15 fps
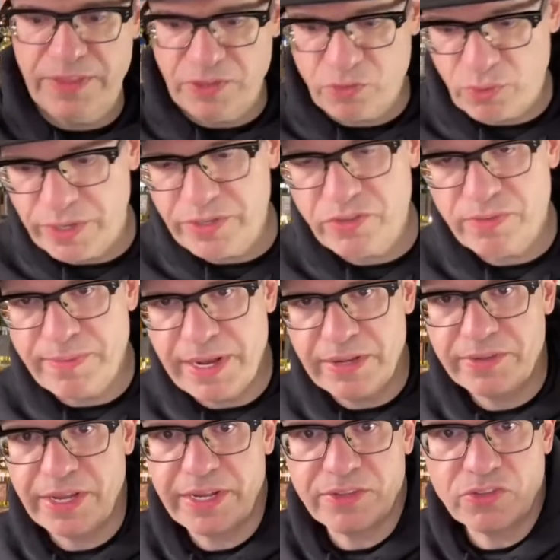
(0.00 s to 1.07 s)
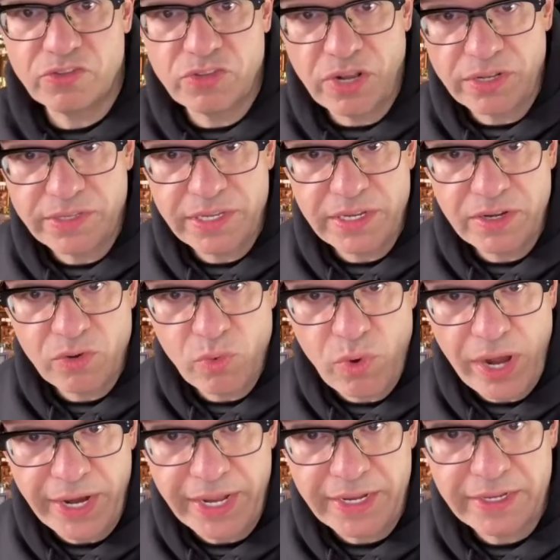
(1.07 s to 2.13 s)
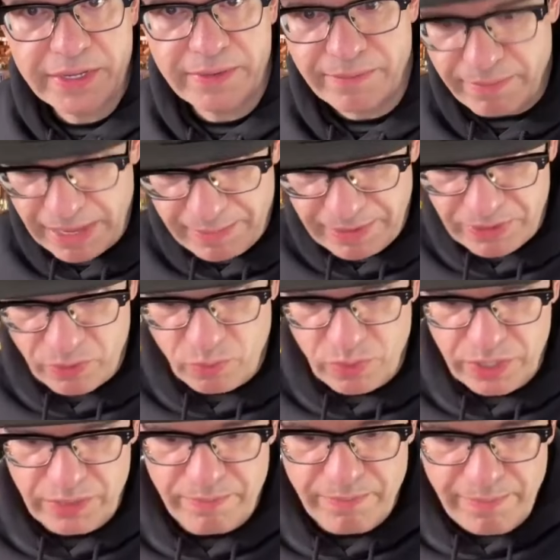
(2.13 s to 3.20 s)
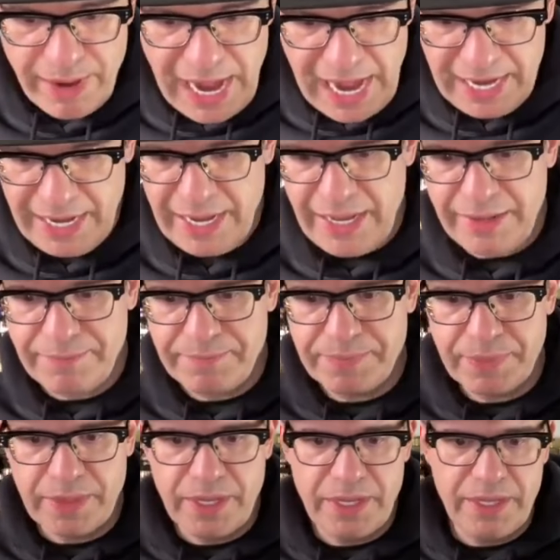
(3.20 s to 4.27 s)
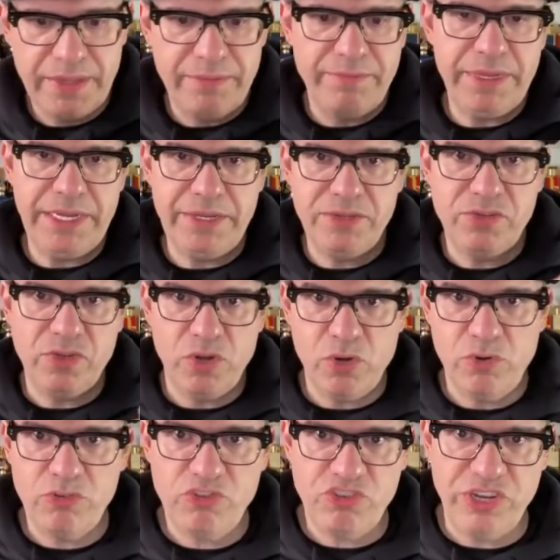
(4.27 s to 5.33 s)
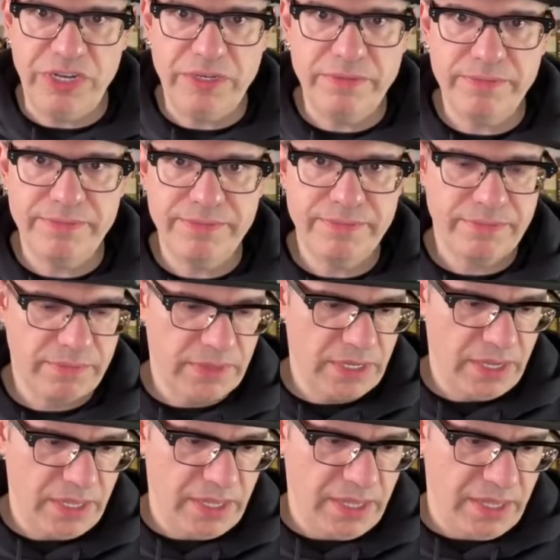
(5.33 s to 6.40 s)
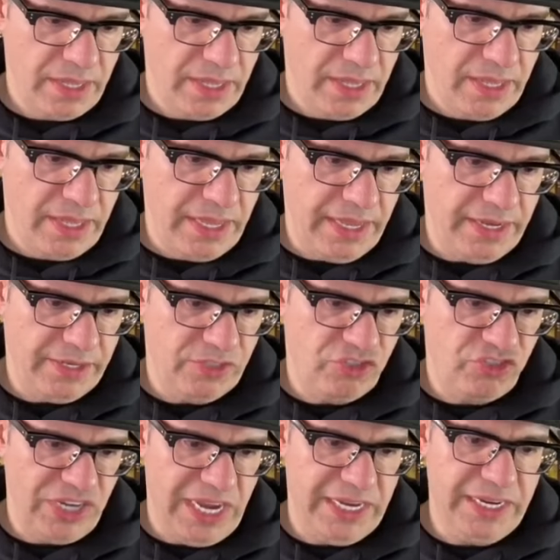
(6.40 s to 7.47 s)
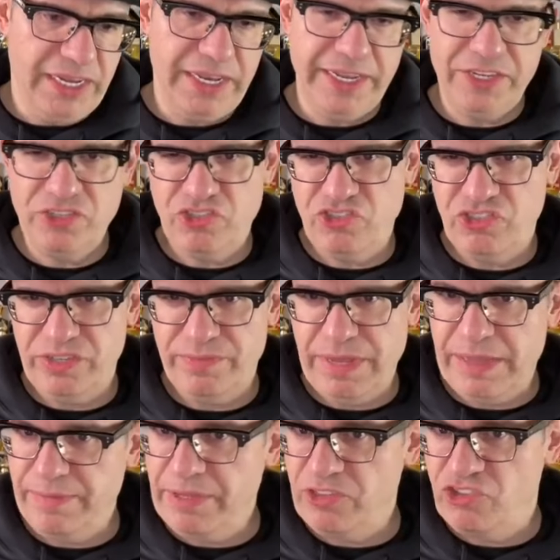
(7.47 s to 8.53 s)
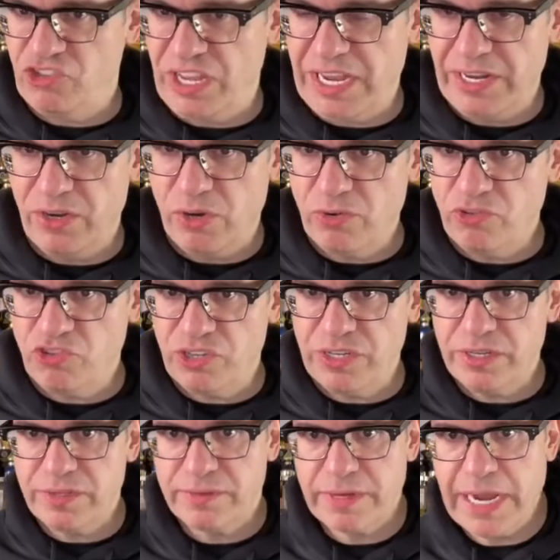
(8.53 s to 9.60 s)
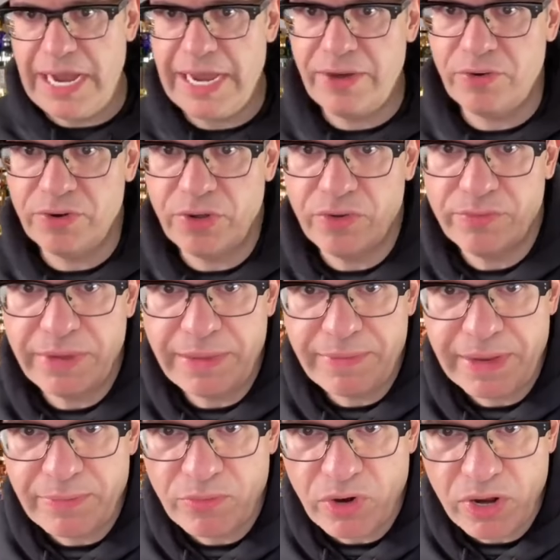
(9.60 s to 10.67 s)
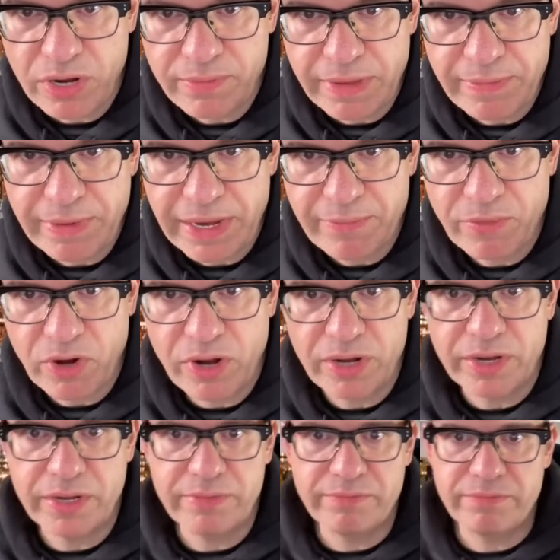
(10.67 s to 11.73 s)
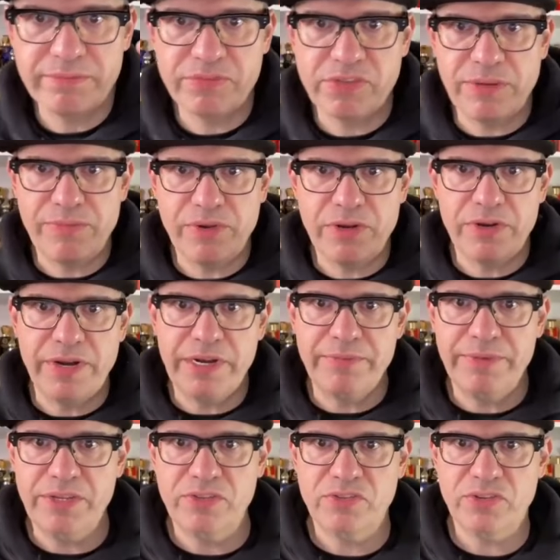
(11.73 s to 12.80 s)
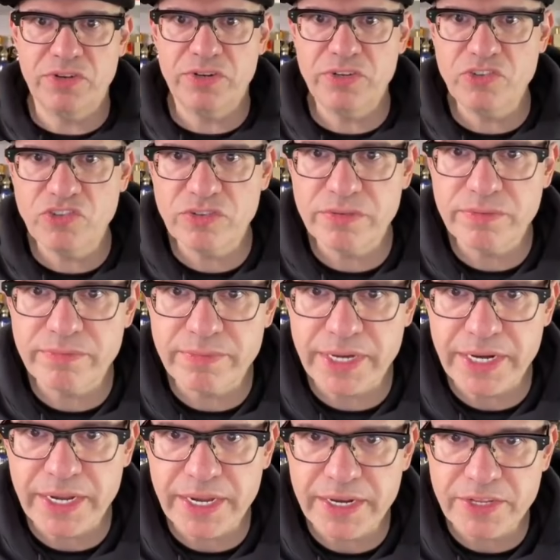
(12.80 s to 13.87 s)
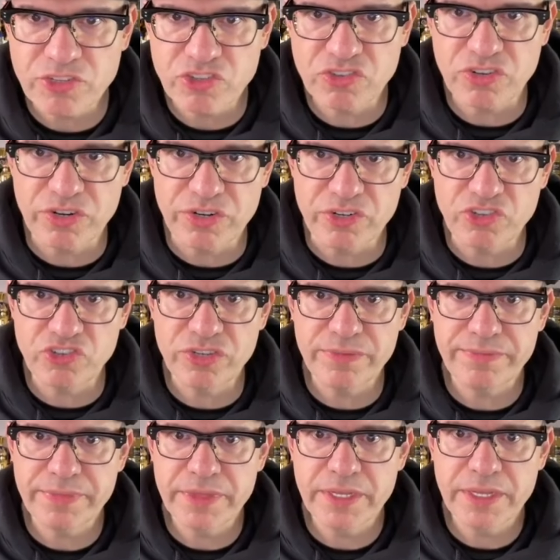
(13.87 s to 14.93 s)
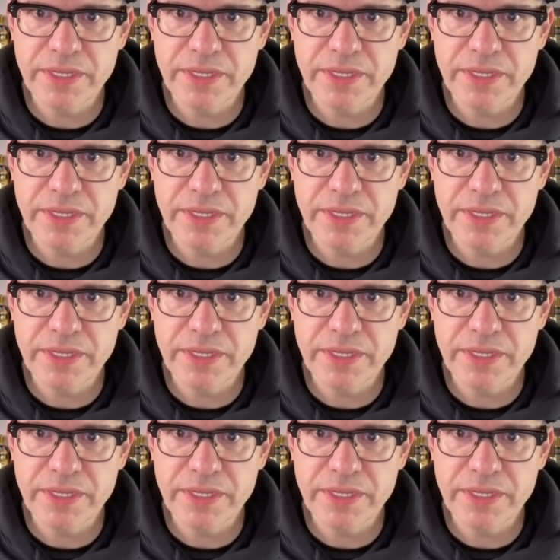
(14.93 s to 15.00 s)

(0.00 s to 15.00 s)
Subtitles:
This one smells like a salty aquatic. Maybe the word mare means ocean. And jada, like maybe jade ocean? I don't know. Maybe I'm wrong. Someone correct me. Surge? Marejada, surge.